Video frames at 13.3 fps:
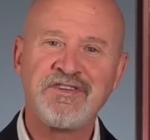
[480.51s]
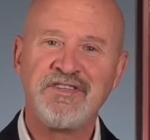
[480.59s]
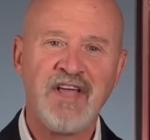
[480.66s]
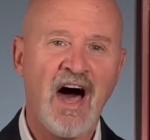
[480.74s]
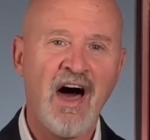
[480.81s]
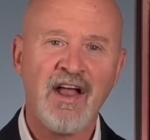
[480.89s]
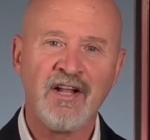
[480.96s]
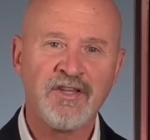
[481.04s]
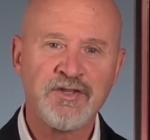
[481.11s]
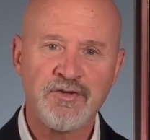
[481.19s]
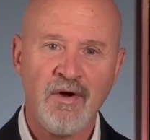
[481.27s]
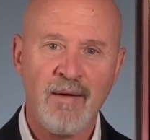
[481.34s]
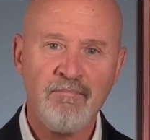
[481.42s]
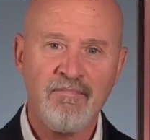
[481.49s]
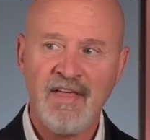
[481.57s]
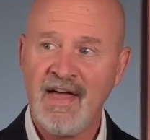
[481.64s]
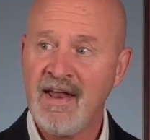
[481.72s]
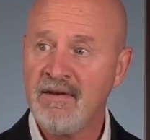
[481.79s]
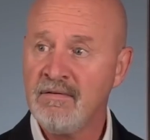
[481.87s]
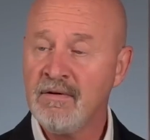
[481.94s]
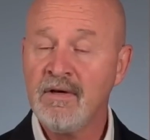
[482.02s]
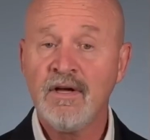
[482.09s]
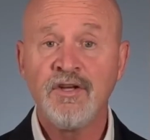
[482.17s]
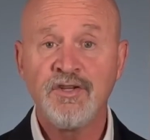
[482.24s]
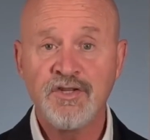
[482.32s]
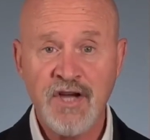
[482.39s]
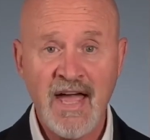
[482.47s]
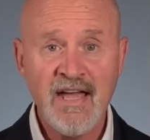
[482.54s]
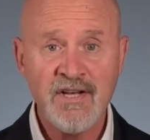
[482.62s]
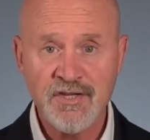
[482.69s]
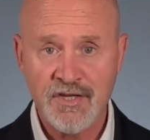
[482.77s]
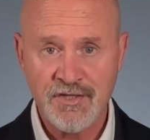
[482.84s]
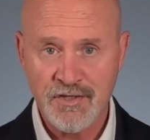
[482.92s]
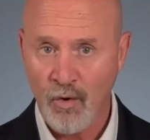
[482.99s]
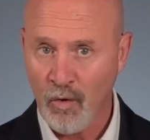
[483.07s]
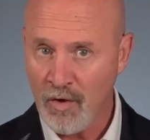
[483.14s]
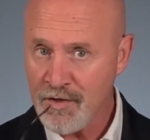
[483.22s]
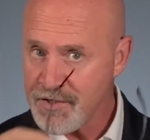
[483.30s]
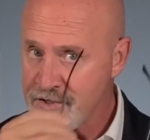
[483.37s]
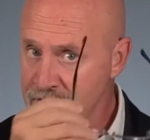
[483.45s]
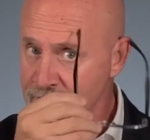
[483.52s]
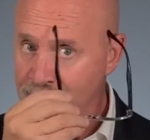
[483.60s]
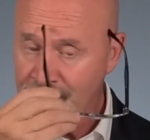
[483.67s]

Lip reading: Donald Trump then changes course.